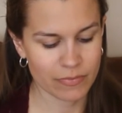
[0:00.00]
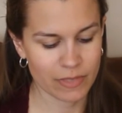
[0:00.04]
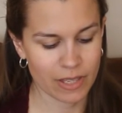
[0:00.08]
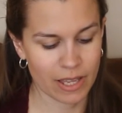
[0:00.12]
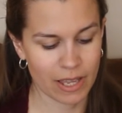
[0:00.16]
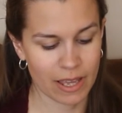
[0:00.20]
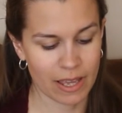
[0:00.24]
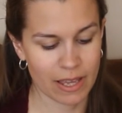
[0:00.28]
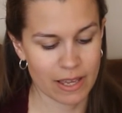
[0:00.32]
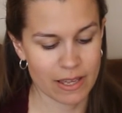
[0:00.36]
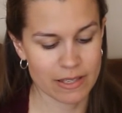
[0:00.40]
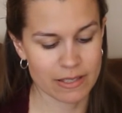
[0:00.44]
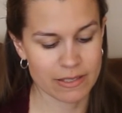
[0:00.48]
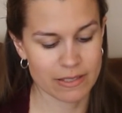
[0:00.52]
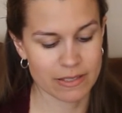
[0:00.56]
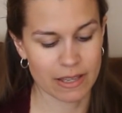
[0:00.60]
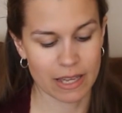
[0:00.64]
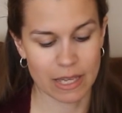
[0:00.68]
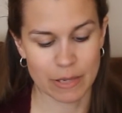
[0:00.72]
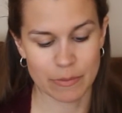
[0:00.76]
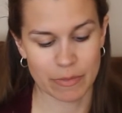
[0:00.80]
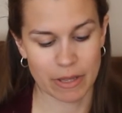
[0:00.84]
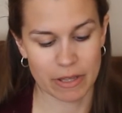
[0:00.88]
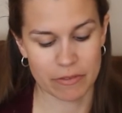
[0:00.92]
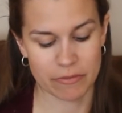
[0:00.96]
and
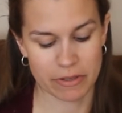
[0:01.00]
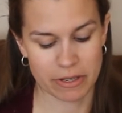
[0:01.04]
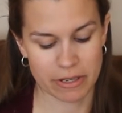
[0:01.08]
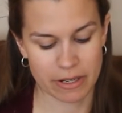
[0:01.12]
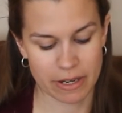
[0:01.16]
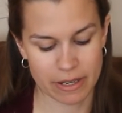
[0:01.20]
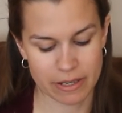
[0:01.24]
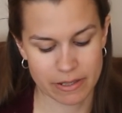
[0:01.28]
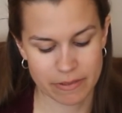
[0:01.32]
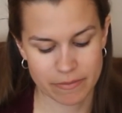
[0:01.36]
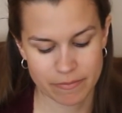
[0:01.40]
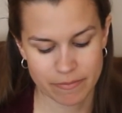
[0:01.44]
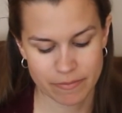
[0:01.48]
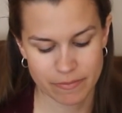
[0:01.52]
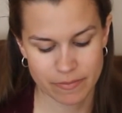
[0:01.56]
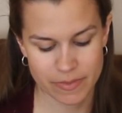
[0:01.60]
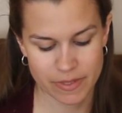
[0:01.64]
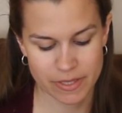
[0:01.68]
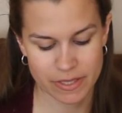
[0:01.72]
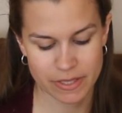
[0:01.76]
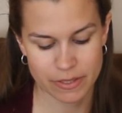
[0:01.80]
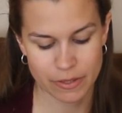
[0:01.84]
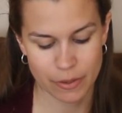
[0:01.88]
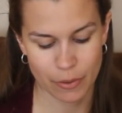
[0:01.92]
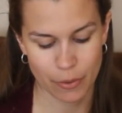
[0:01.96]
I'm loving it.
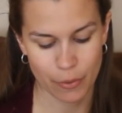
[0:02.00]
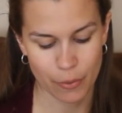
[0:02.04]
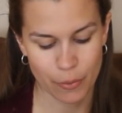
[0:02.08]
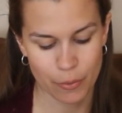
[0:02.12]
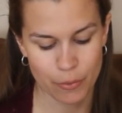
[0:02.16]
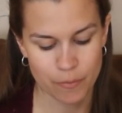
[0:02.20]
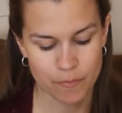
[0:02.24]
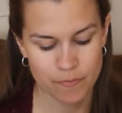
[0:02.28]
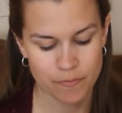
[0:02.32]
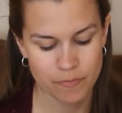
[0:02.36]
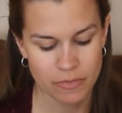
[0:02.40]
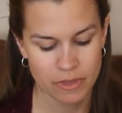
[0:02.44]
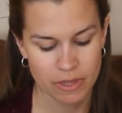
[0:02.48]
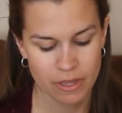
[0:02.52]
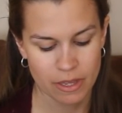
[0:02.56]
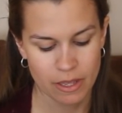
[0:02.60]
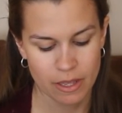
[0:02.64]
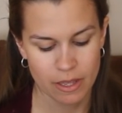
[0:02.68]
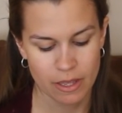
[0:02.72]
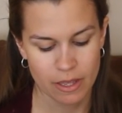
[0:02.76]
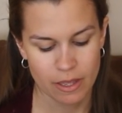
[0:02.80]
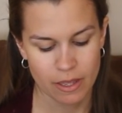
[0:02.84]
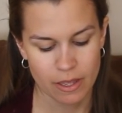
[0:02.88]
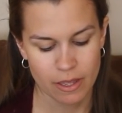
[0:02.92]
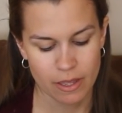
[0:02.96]
So,
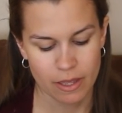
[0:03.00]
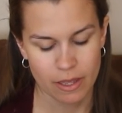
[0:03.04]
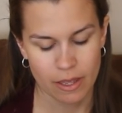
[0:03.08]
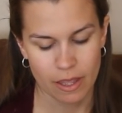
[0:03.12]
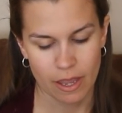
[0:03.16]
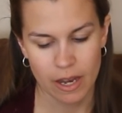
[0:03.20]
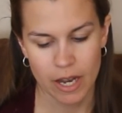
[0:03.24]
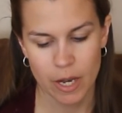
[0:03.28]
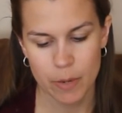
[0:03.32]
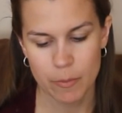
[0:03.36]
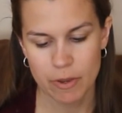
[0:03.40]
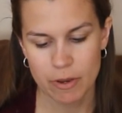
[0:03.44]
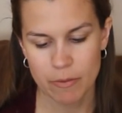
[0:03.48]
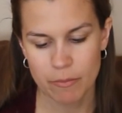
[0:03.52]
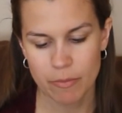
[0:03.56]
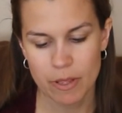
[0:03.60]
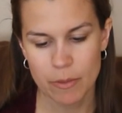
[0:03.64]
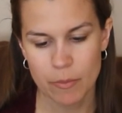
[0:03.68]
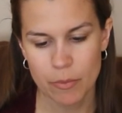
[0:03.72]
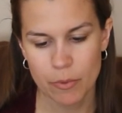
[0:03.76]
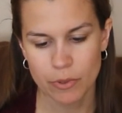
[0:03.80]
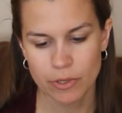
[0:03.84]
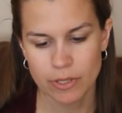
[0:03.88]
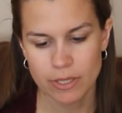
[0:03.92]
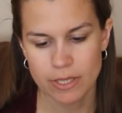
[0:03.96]
and I mean,
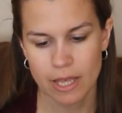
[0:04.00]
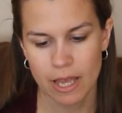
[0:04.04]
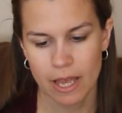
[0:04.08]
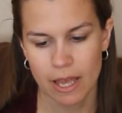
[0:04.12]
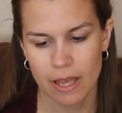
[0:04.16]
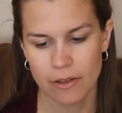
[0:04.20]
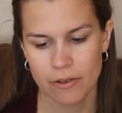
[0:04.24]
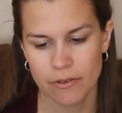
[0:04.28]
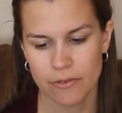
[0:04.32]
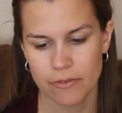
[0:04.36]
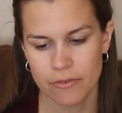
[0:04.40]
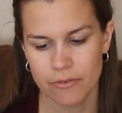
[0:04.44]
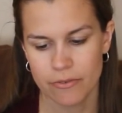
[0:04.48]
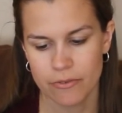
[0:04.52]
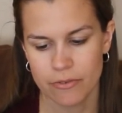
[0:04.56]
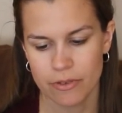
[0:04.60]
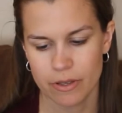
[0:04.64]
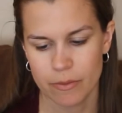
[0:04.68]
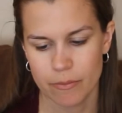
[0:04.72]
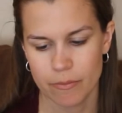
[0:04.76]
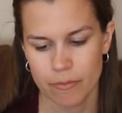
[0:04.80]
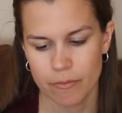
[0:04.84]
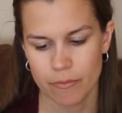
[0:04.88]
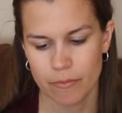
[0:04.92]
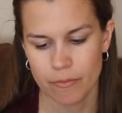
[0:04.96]
people have
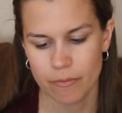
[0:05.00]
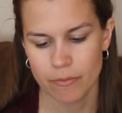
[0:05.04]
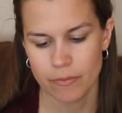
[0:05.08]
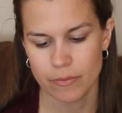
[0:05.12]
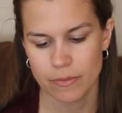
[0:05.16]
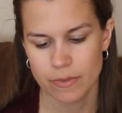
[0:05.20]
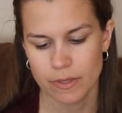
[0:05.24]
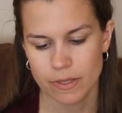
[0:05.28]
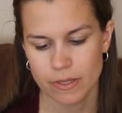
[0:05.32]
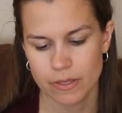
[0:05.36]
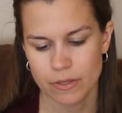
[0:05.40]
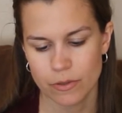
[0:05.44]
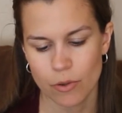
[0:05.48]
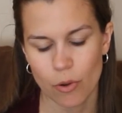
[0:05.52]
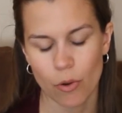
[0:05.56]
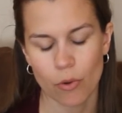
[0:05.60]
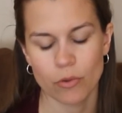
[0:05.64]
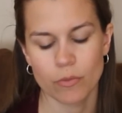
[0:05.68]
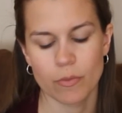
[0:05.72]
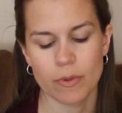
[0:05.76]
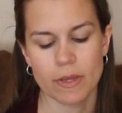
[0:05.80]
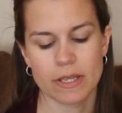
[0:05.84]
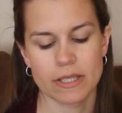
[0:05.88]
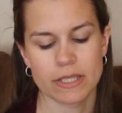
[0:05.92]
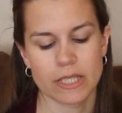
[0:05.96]

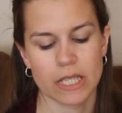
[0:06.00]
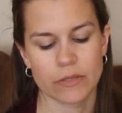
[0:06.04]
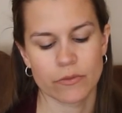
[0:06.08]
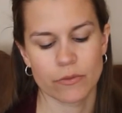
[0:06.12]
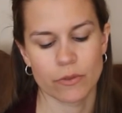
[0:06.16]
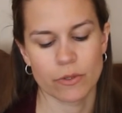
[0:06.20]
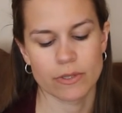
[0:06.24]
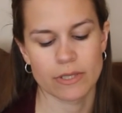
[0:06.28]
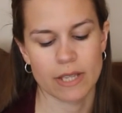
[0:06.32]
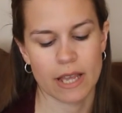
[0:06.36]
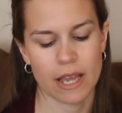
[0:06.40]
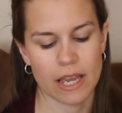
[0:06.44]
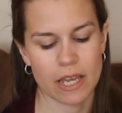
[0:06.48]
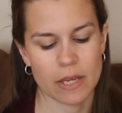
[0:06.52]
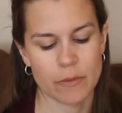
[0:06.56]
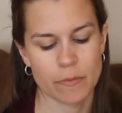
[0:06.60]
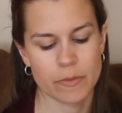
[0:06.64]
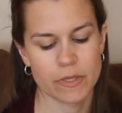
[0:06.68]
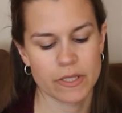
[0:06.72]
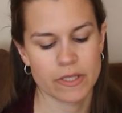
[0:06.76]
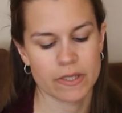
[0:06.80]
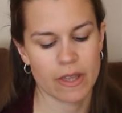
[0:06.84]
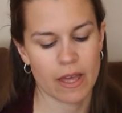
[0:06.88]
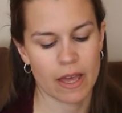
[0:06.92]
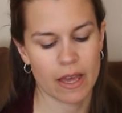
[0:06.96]
told me several
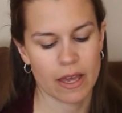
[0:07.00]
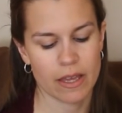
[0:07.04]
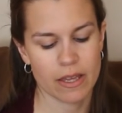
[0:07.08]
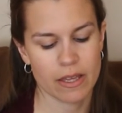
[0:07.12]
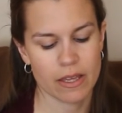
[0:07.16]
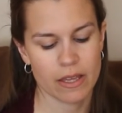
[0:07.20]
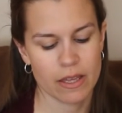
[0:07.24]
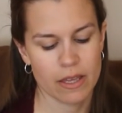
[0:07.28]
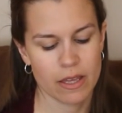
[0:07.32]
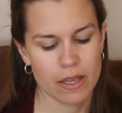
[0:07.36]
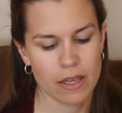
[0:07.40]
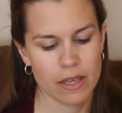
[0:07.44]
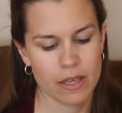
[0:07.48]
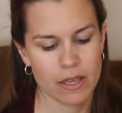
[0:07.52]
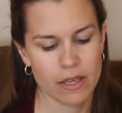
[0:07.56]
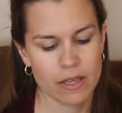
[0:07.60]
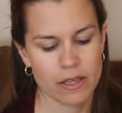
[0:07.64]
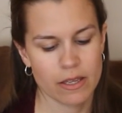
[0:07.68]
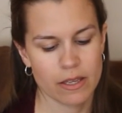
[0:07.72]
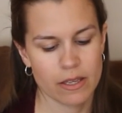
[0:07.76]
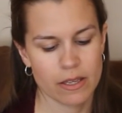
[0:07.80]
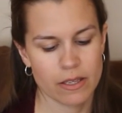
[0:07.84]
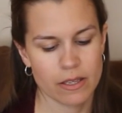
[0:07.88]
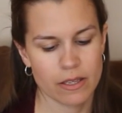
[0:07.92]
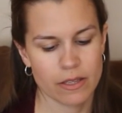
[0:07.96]
times that
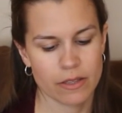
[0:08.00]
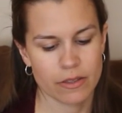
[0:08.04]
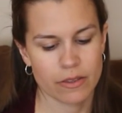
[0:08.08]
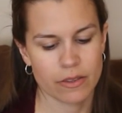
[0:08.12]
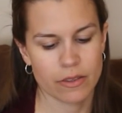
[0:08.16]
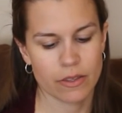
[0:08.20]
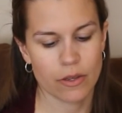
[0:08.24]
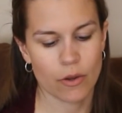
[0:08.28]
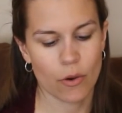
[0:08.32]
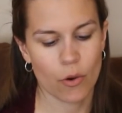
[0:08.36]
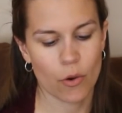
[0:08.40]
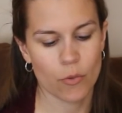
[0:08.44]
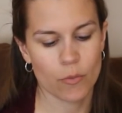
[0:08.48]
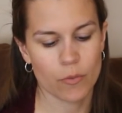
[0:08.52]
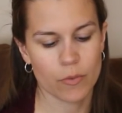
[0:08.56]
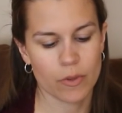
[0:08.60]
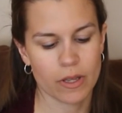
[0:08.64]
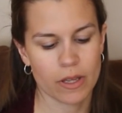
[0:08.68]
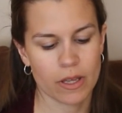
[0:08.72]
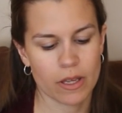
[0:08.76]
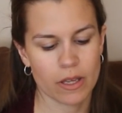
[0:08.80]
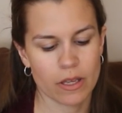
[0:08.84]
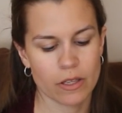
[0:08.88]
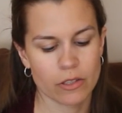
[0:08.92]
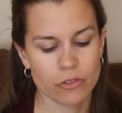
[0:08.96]
the
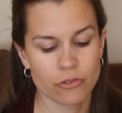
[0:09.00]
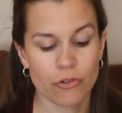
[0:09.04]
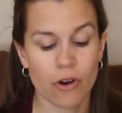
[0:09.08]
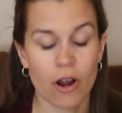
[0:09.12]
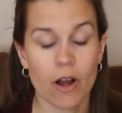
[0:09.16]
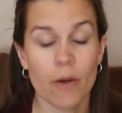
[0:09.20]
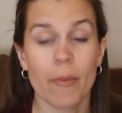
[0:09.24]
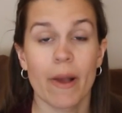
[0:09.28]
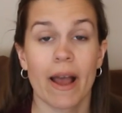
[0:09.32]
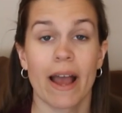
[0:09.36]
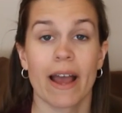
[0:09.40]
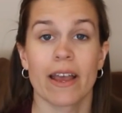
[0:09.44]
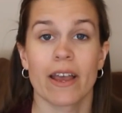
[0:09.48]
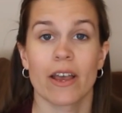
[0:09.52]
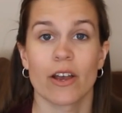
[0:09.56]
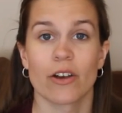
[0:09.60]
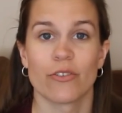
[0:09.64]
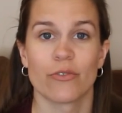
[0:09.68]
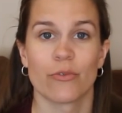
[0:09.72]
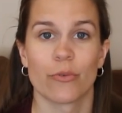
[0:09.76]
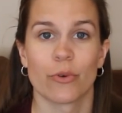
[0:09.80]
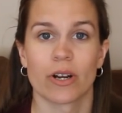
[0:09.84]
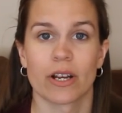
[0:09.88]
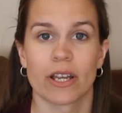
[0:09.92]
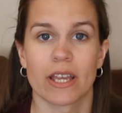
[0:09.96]
only drawback
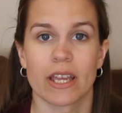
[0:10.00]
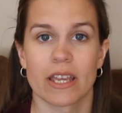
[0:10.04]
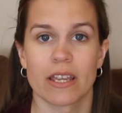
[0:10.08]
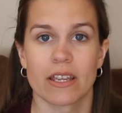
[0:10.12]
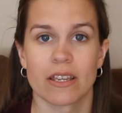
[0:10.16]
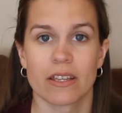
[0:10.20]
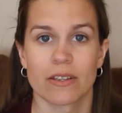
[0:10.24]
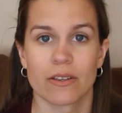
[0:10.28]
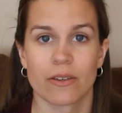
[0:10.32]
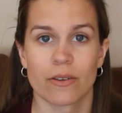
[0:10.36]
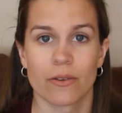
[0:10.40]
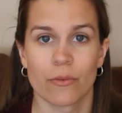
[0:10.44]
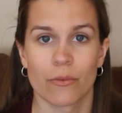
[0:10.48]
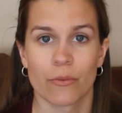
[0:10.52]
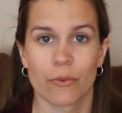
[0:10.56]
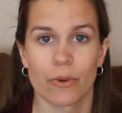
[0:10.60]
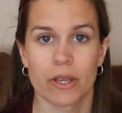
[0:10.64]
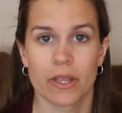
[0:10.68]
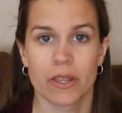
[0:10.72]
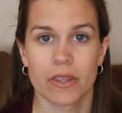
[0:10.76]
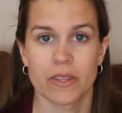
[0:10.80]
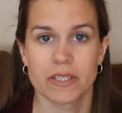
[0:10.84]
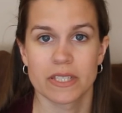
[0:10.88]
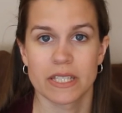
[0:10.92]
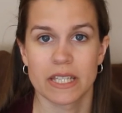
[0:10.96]
of working
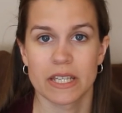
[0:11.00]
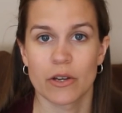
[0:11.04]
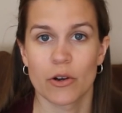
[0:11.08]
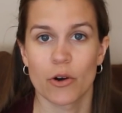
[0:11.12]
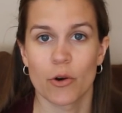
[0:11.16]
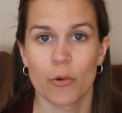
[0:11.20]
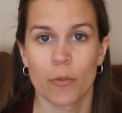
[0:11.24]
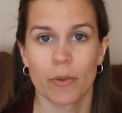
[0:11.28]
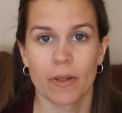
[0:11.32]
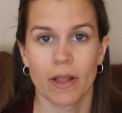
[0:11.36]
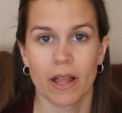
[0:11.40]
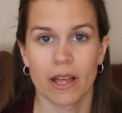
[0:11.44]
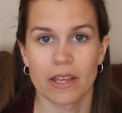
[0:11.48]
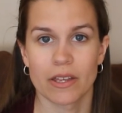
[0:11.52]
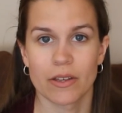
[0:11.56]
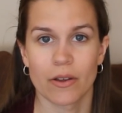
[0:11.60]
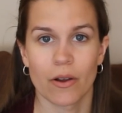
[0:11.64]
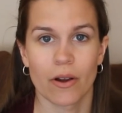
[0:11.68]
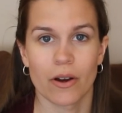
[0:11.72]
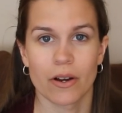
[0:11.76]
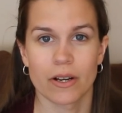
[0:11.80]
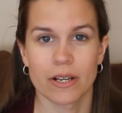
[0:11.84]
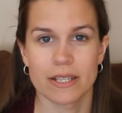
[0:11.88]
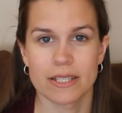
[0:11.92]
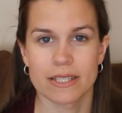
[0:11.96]
with single ply
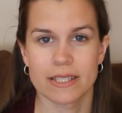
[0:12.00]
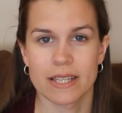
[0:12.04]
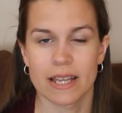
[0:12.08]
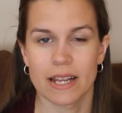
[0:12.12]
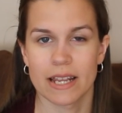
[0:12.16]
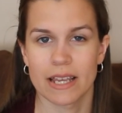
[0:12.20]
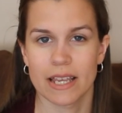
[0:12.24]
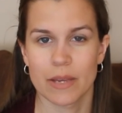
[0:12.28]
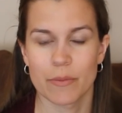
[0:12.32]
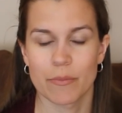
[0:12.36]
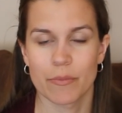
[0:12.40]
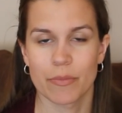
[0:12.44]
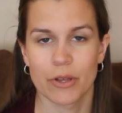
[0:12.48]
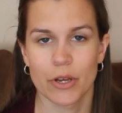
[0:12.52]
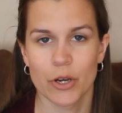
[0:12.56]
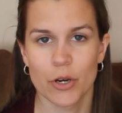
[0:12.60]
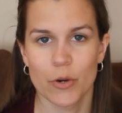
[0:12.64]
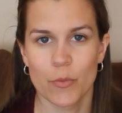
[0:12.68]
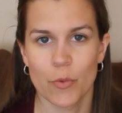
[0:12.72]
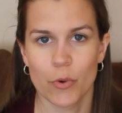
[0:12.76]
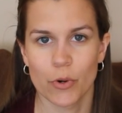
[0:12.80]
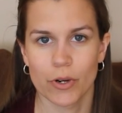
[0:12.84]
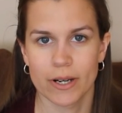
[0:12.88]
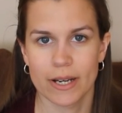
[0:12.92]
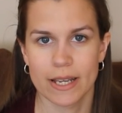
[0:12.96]
yarn is that it can pill
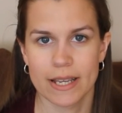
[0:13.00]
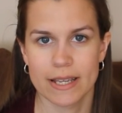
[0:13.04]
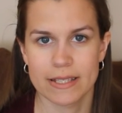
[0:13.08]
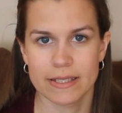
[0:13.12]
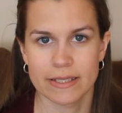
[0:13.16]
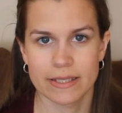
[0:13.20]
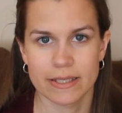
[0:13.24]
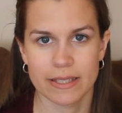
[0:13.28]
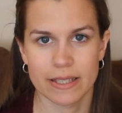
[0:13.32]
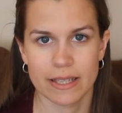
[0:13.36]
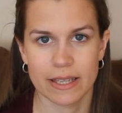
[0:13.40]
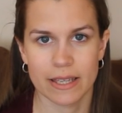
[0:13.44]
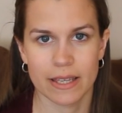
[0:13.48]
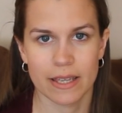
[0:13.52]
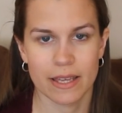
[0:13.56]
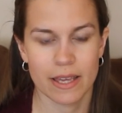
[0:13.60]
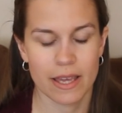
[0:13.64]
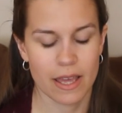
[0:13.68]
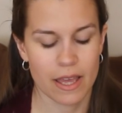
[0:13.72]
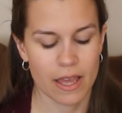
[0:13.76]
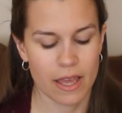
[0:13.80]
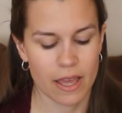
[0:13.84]
more easily.